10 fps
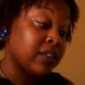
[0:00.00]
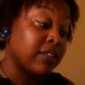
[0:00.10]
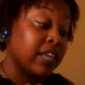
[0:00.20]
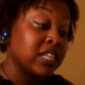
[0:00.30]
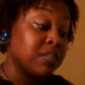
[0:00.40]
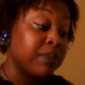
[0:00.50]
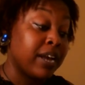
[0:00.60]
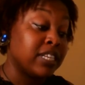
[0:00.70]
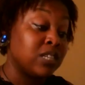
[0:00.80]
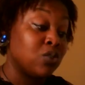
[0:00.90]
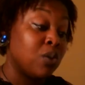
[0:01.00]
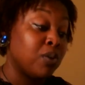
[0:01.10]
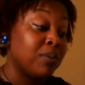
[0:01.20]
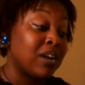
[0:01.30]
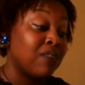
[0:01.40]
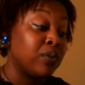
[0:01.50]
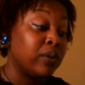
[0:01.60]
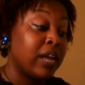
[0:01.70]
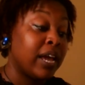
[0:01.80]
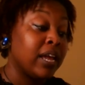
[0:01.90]
of a Cancer, Pisces, Scorpio, but I feel
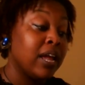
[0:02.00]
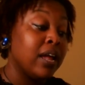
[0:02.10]
like